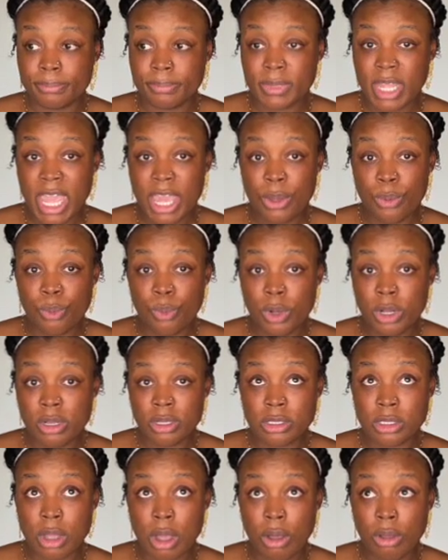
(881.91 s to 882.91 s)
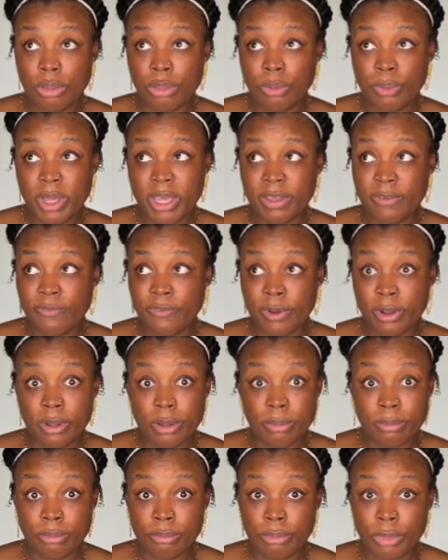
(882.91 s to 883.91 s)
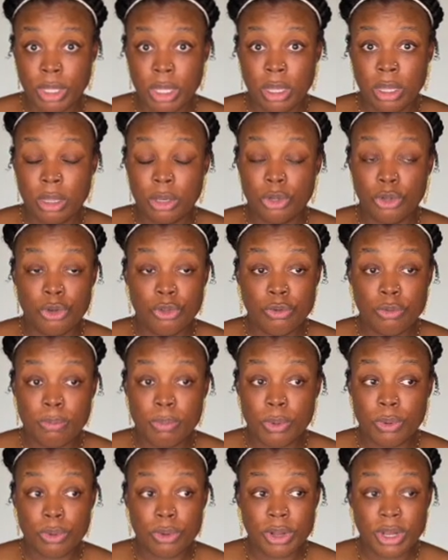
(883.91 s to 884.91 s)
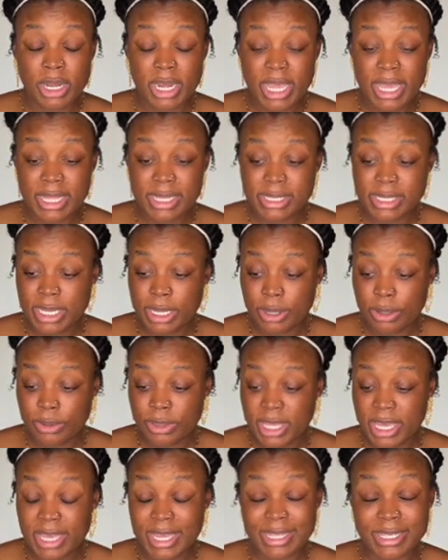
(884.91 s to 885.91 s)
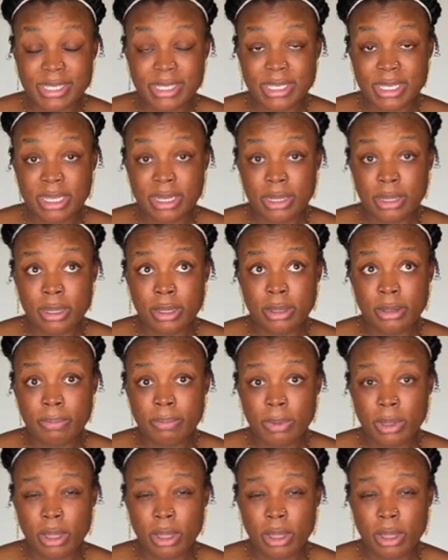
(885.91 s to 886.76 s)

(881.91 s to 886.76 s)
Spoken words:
It works all the way from newborn until they can sit up.